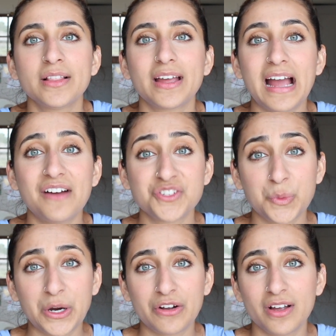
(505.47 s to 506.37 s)
like have
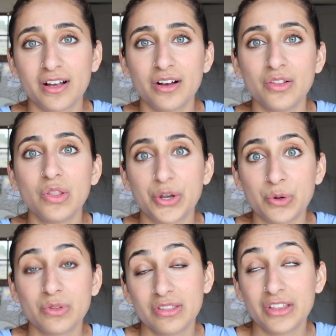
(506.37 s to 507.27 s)
to work like a
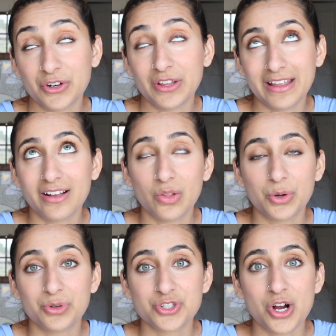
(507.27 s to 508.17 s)
little literally like a
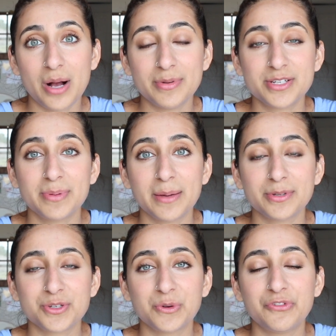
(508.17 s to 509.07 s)
little job to be
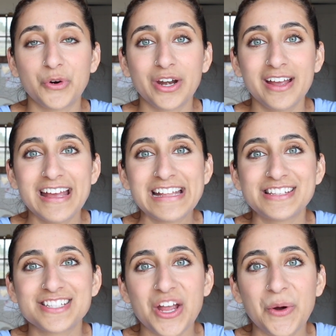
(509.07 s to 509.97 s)
able to afford it
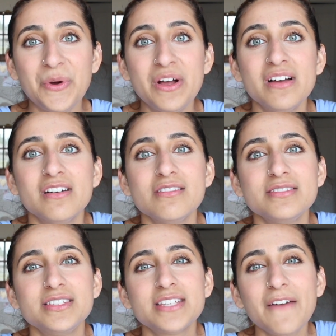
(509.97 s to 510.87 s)
and so
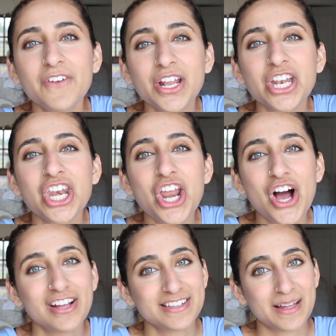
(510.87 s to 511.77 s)
definitely
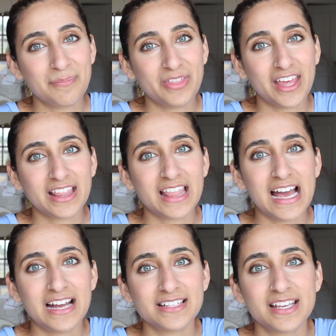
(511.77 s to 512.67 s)
not something
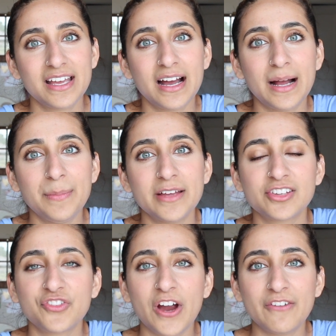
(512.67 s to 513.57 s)
that um,
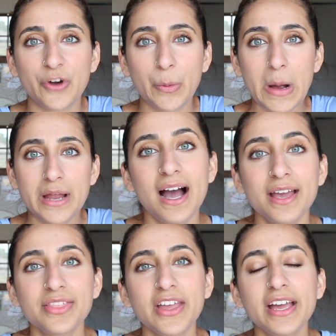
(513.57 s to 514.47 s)
is for everyone.
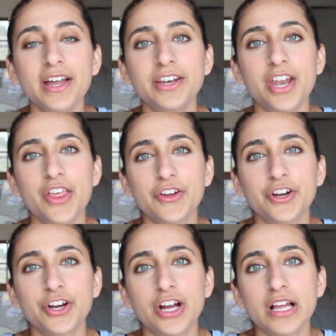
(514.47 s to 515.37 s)
I think
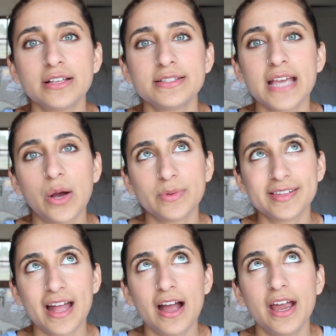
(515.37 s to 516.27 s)
another
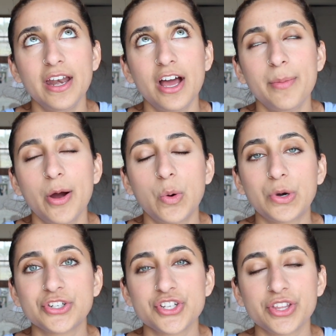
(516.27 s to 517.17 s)
downside about
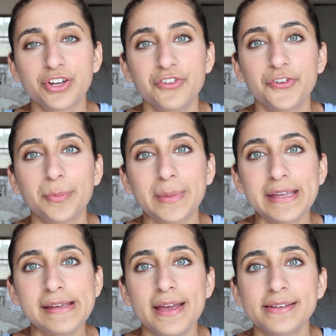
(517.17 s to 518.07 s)
Orange Theory for
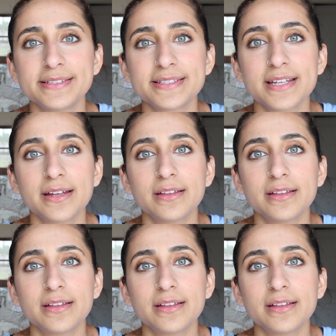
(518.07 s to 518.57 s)
me is